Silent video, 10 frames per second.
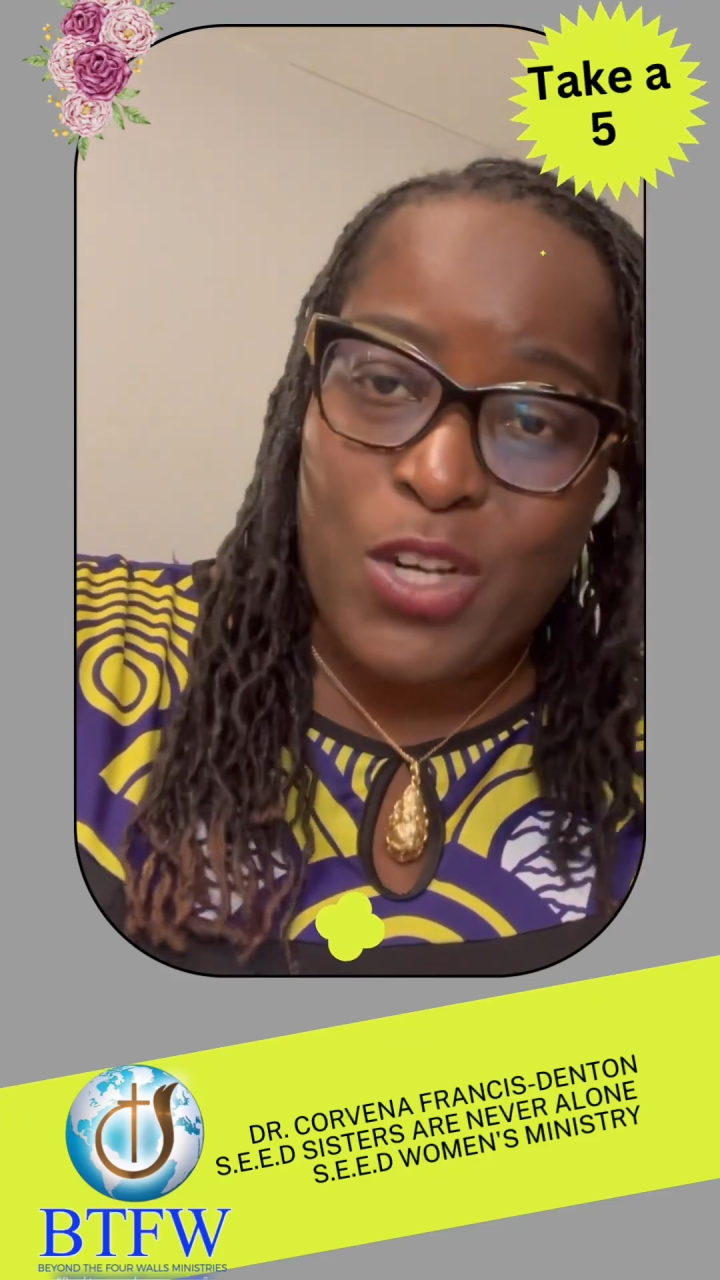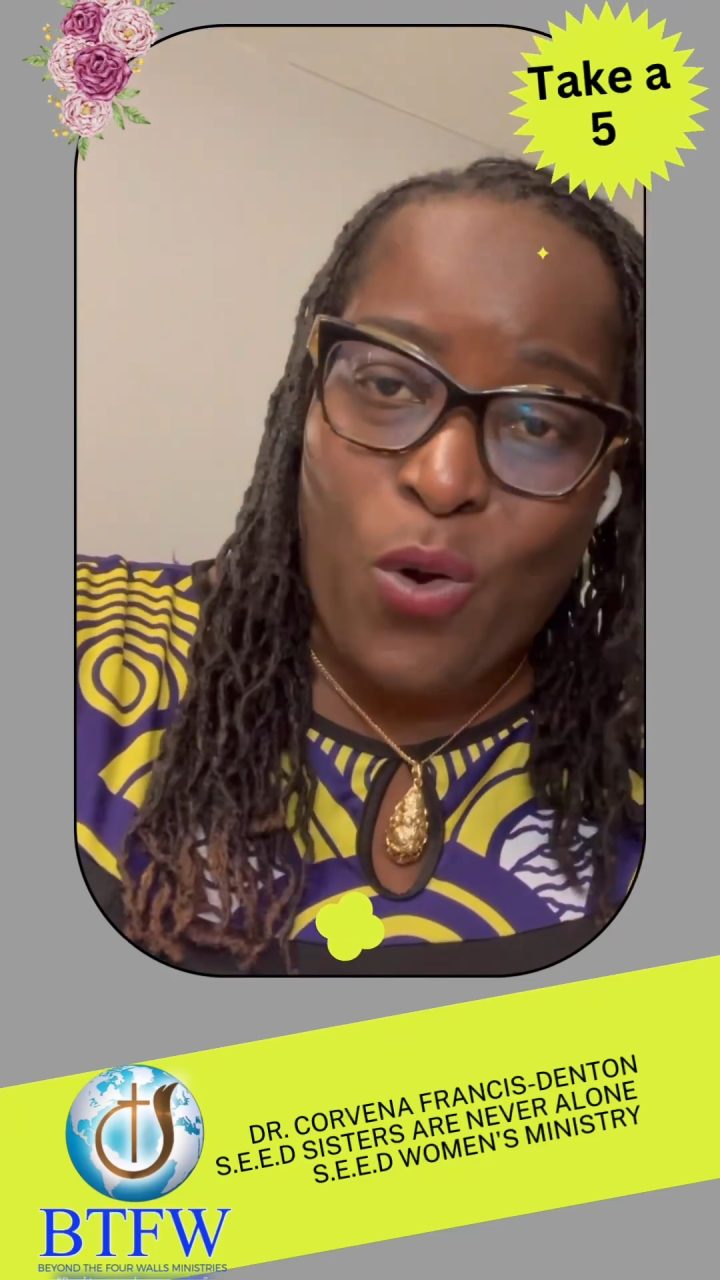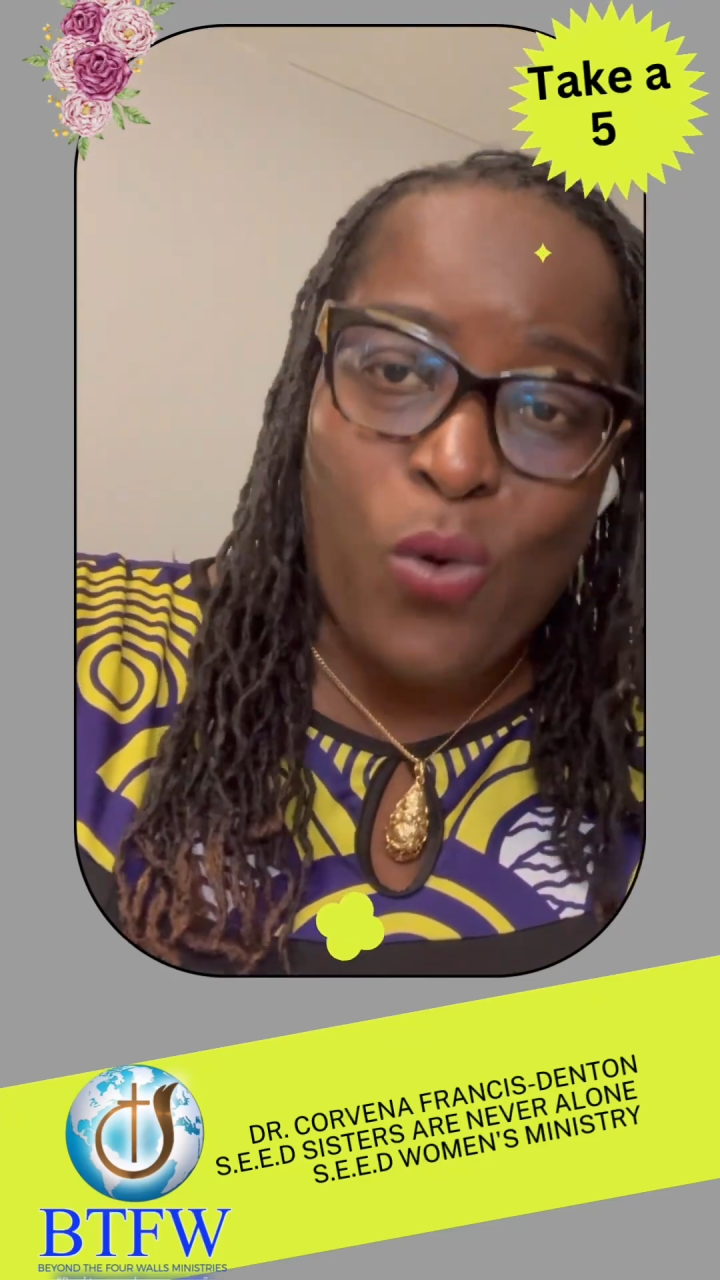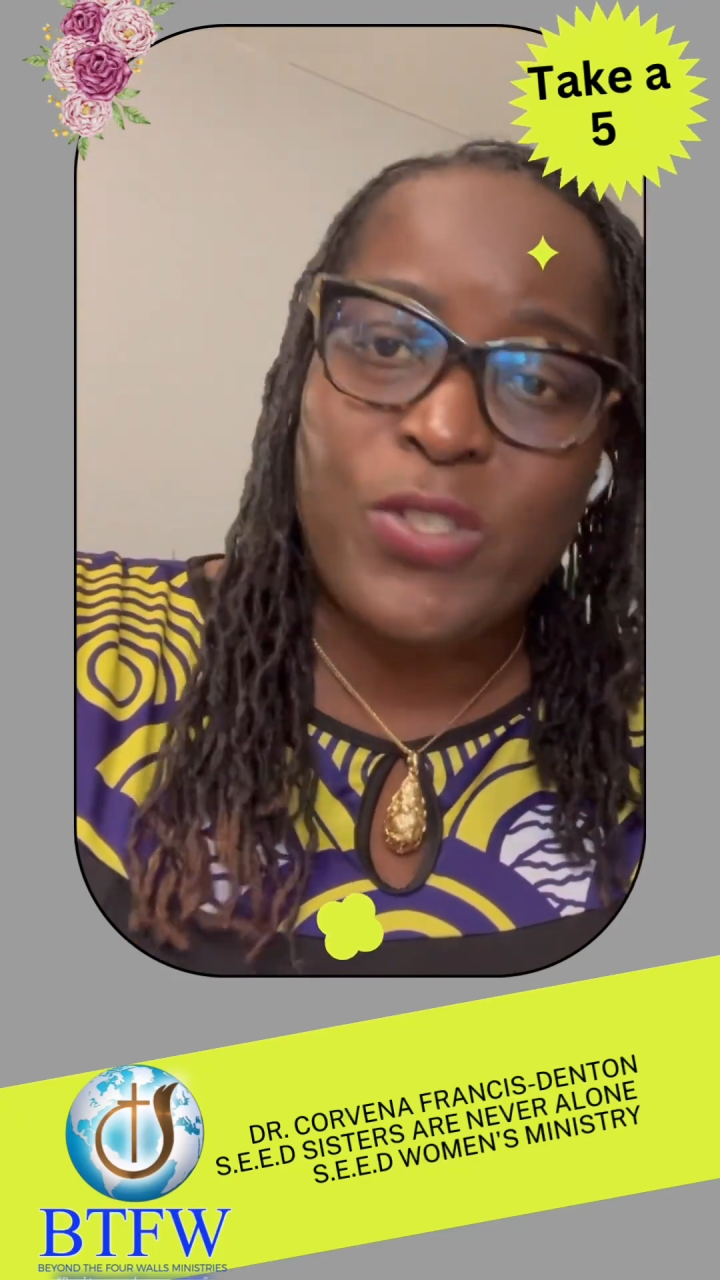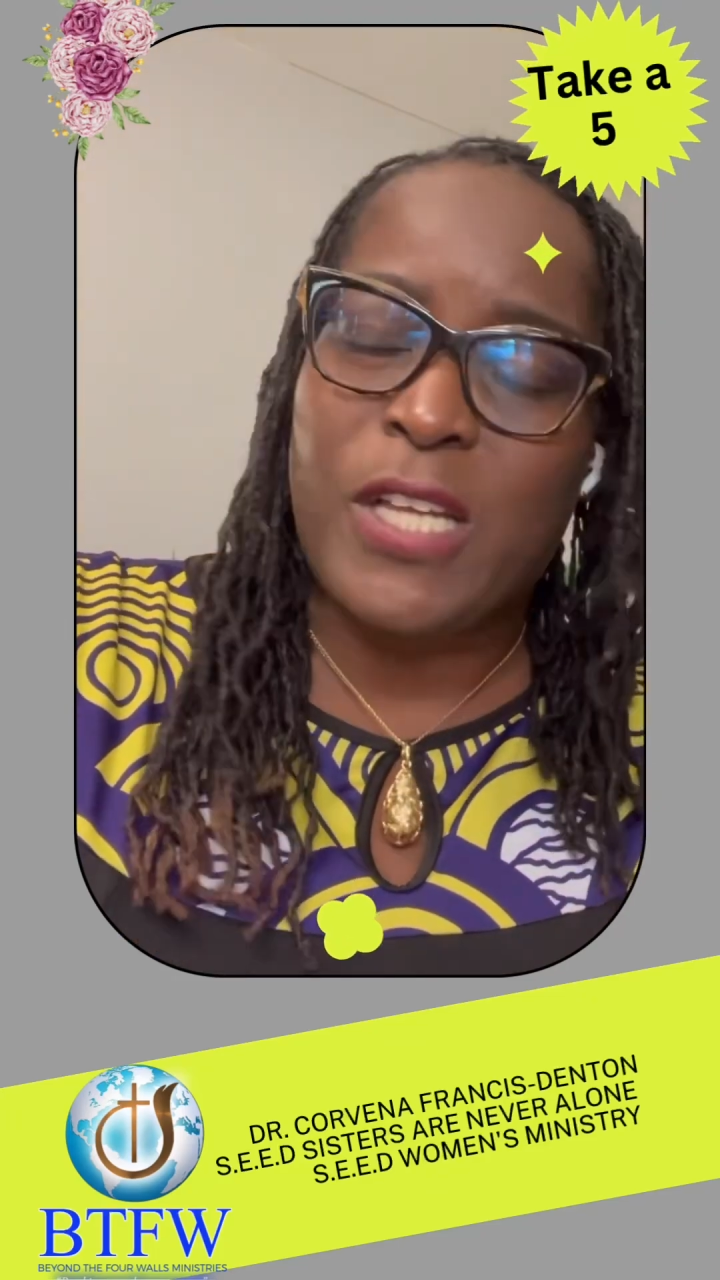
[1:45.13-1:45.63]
goals